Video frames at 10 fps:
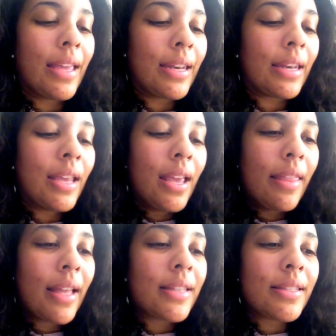And
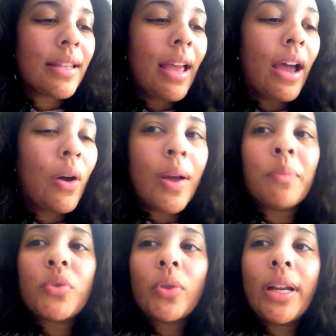that's how
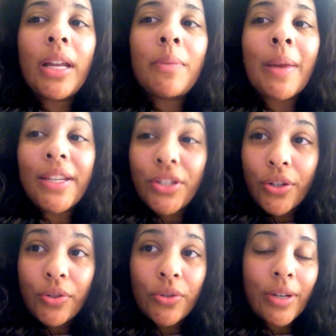I'm training my
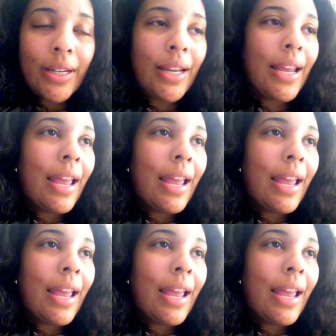children